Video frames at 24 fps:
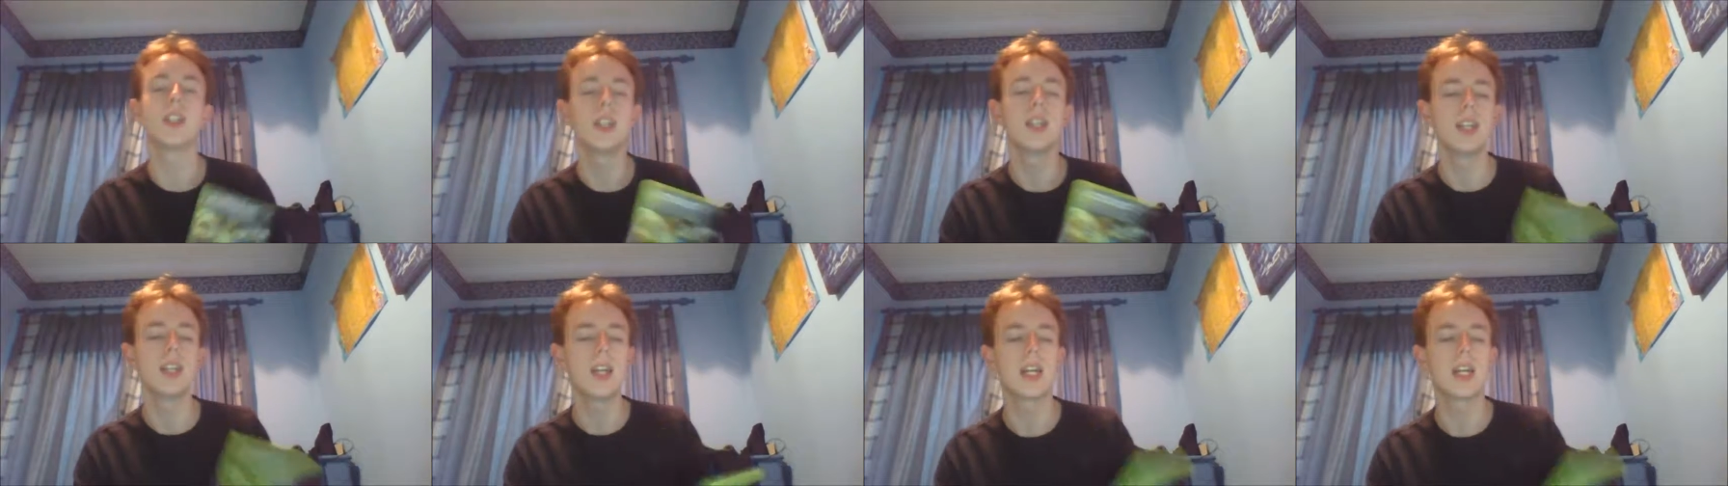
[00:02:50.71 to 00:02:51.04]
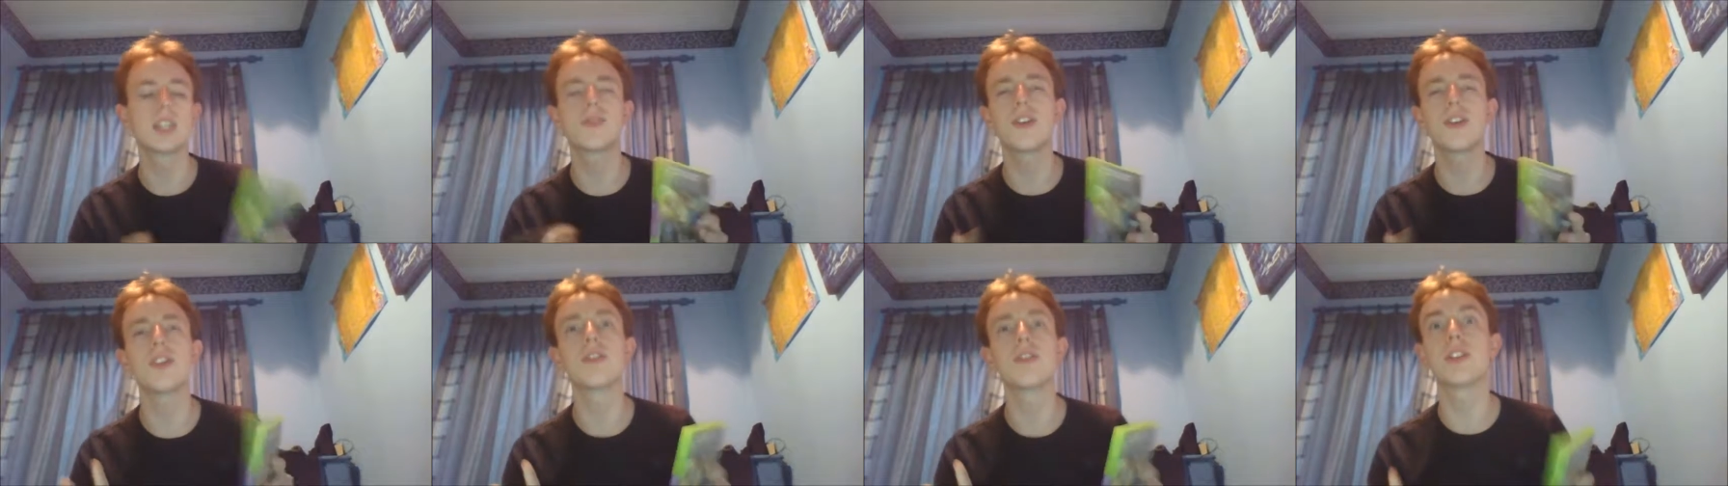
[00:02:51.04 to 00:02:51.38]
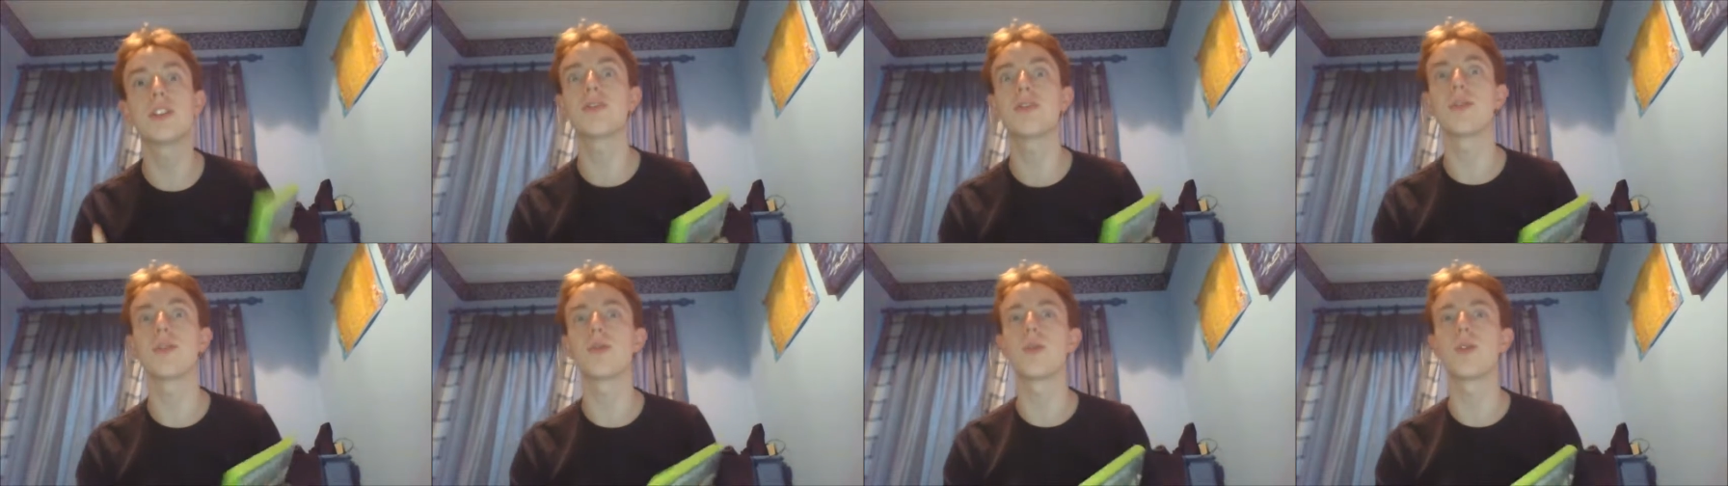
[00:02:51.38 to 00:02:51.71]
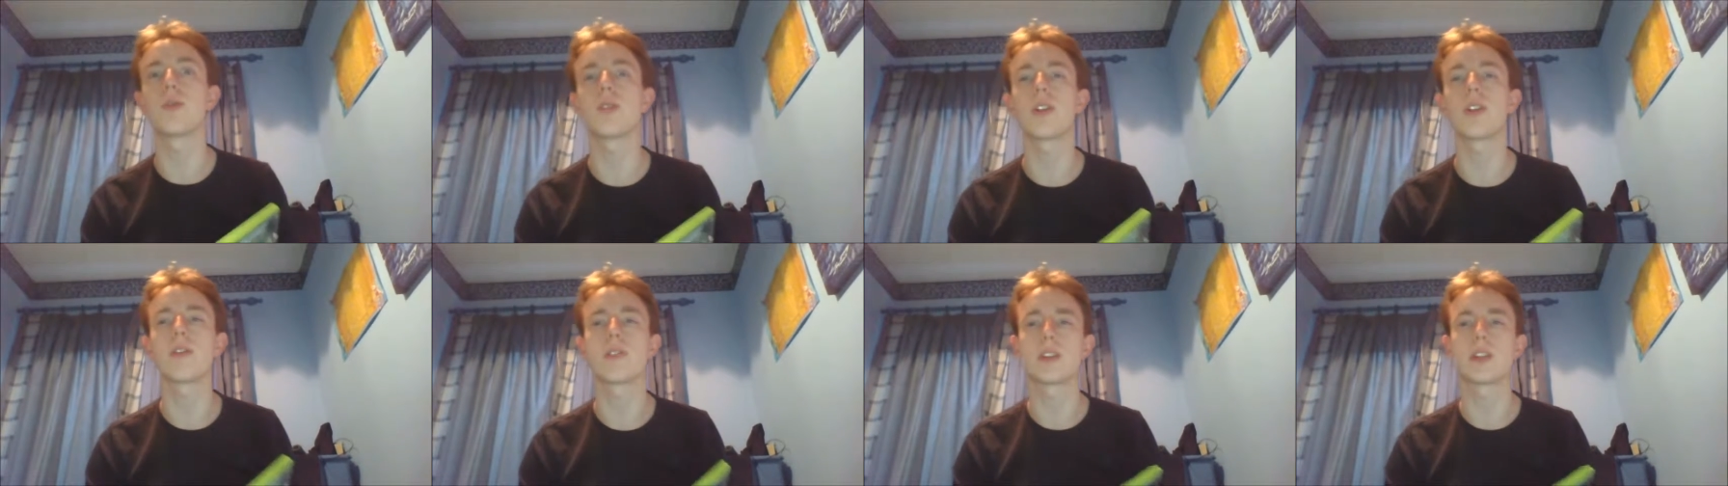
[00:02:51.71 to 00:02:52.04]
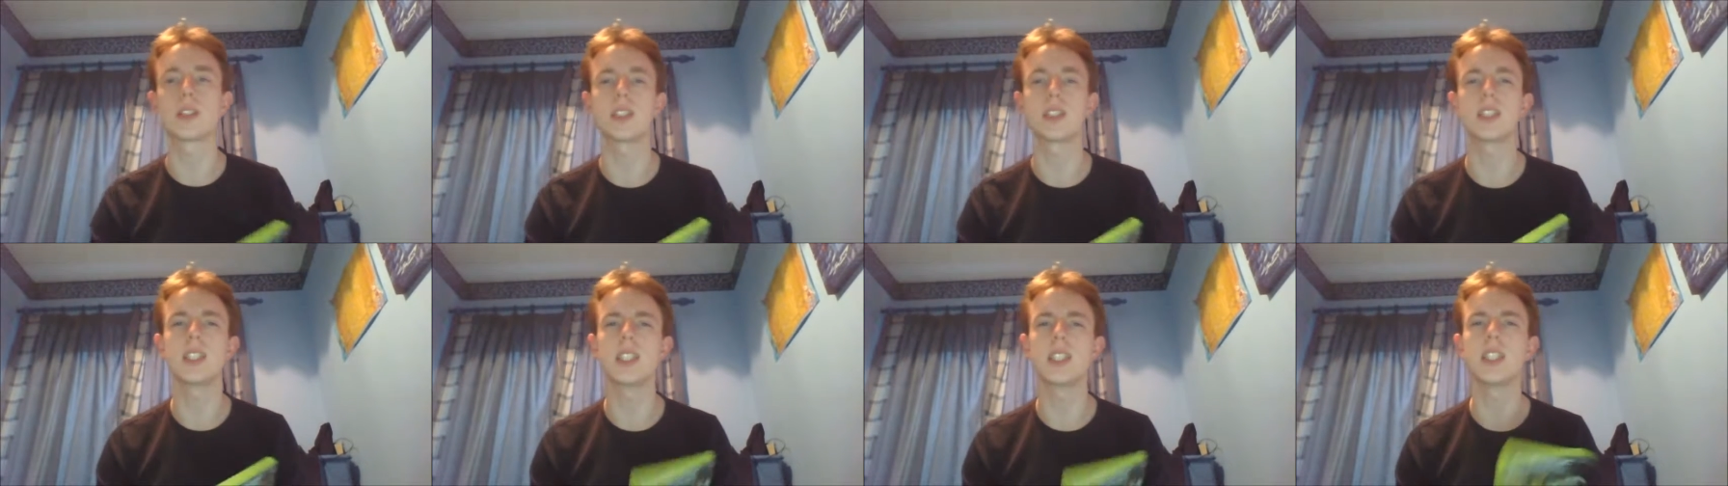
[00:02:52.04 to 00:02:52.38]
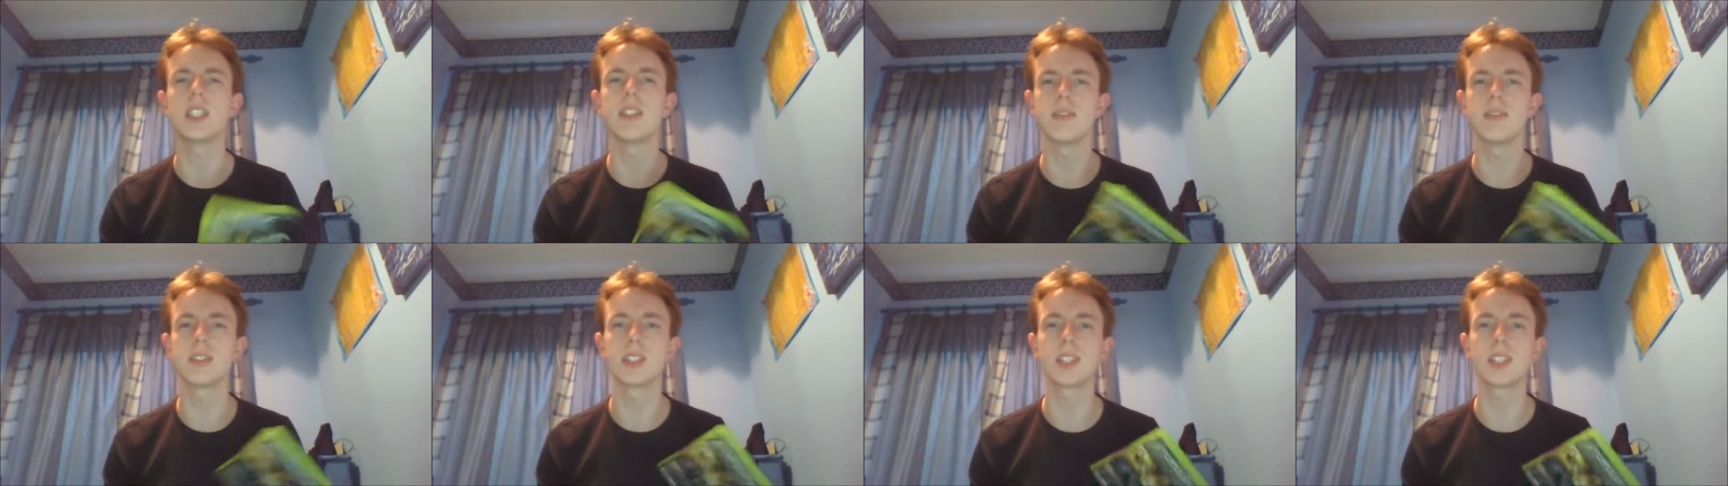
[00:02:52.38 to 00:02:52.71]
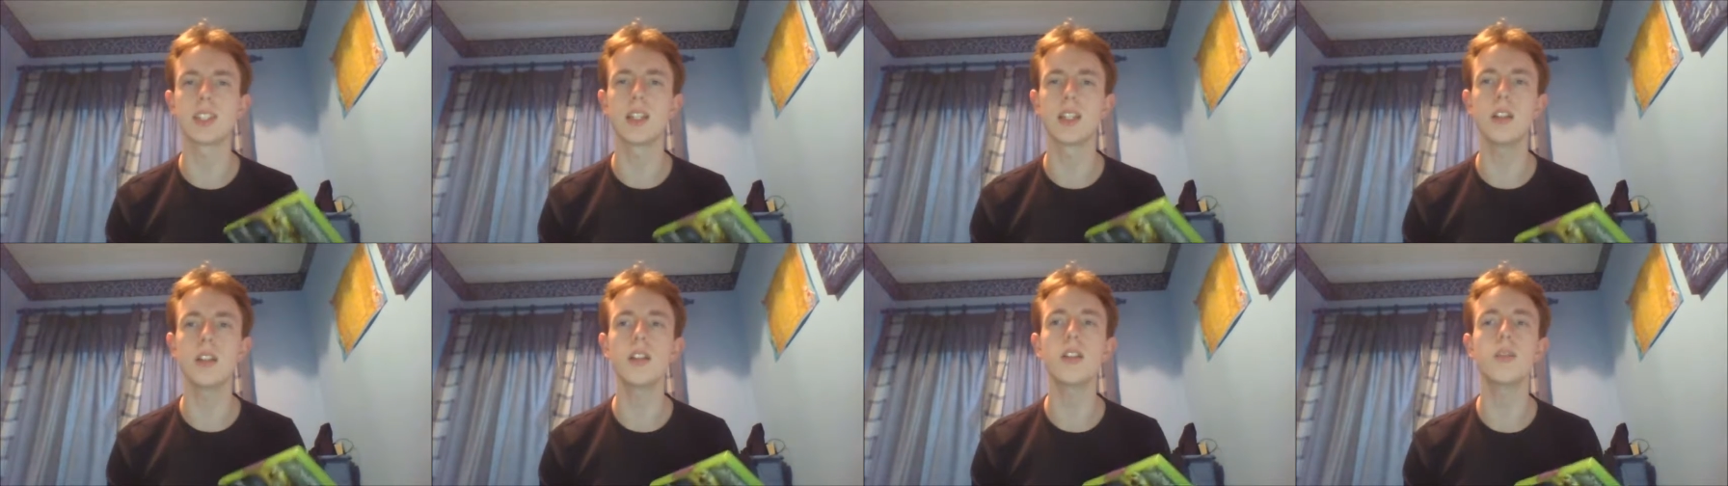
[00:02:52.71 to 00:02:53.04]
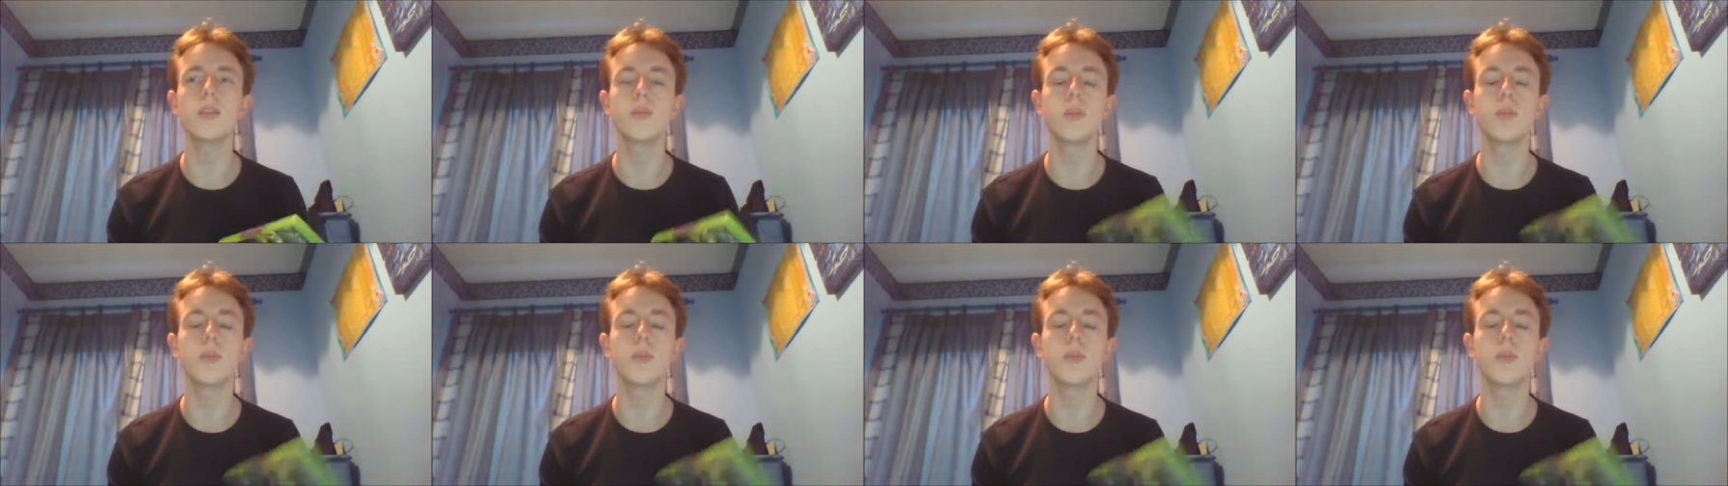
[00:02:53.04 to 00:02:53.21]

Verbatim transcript: And it's very different from Final Fantasy even still,